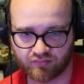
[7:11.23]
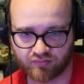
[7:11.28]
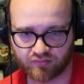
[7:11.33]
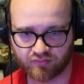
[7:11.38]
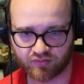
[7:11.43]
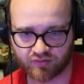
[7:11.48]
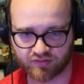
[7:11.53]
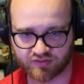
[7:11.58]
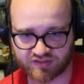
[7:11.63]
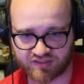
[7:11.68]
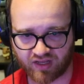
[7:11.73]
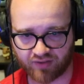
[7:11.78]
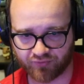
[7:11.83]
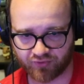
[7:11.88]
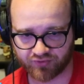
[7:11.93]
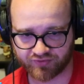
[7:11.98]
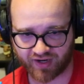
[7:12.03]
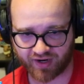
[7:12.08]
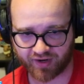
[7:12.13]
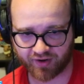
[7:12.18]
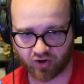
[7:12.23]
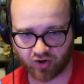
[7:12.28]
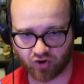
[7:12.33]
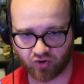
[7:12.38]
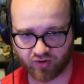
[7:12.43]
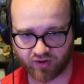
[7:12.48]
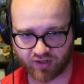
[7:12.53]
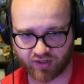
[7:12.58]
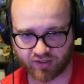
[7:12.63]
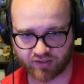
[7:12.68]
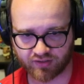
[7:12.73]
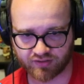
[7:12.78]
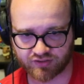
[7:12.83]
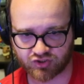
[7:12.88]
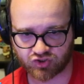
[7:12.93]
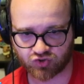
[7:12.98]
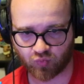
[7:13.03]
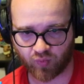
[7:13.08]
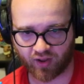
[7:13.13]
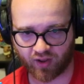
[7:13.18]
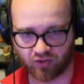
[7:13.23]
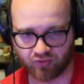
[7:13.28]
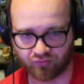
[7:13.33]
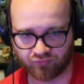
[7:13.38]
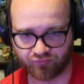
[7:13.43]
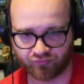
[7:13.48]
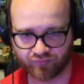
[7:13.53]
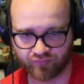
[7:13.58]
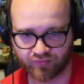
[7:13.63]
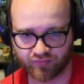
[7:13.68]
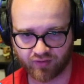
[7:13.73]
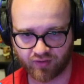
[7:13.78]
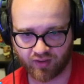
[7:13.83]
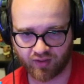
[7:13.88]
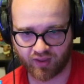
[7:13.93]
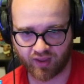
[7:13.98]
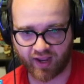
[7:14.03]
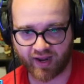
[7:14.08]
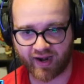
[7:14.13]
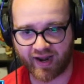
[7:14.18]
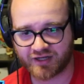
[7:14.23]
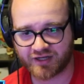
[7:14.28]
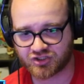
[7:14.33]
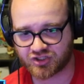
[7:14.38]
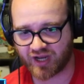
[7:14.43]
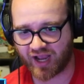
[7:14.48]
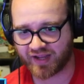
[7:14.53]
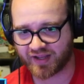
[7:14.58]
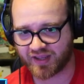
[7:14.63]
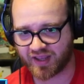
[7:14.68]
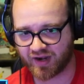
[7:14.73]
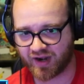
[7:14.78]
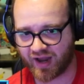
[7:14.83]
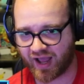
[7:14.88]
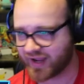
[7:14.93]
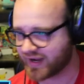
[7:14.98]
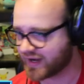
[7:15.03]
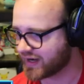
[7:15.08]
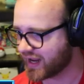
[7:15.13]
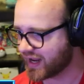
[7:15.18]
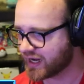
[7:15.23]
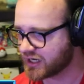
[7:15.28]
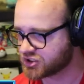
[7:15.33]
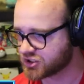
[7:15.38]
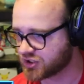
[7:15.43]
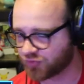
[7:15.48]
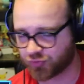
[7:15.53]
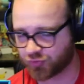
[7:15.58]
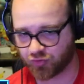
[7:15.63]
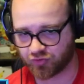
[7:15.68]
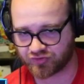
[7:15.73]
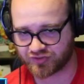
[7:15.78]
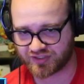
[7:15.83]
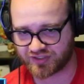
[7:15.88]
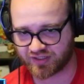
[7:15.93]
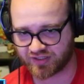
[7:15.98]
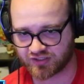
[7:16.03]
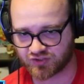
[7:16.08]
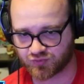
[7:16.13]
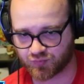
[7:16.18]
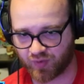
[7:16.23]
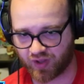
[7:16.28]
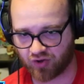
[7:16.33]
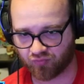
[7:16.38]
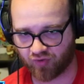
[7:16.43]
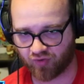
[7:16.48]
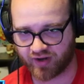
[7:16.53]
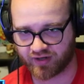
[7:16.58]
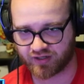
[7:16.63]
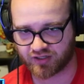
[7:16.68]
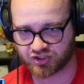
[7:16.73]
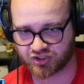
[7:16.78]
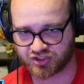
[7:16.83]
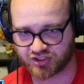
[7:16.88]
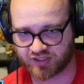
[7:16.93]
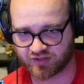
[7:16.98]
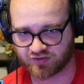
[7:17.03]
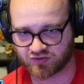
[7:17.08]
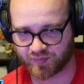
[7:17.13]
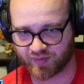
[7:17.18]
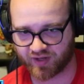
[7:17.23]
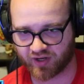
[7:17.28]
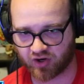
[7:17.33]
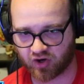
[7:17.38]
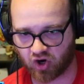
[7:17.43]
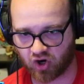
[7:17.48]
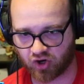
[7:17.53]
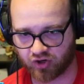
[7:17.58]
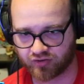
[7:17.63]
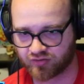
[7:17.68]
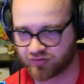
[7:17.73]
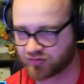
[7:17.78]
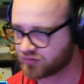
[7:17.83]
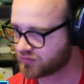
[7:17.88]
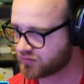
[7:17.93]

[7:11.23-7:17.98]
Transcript: Because Devil Dino is 12. And actually, I can Agent 13 as well, right? Because she gives me a card.